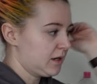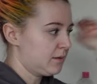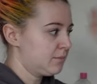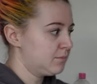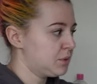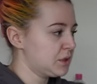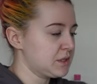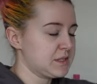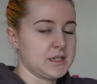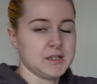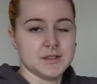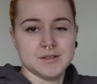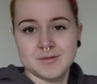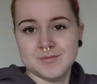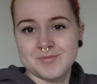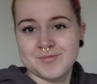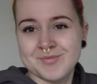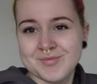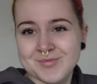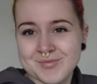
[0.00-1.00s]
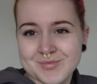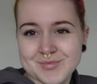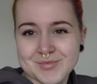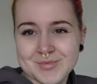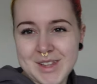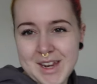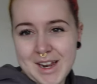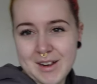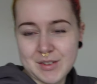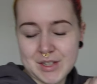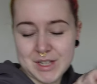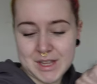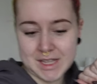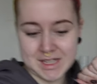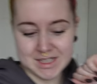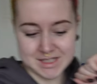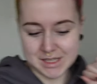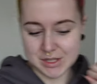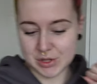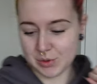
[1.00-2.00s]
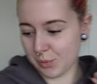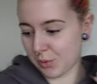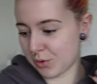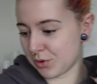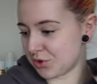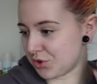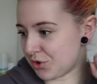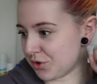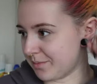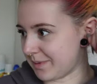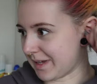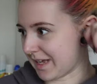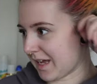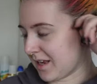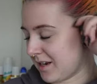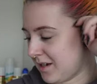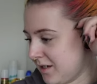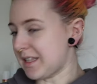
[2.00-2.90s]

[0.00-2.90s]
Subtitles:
I'm buzzing that everything is in the wardrobe again.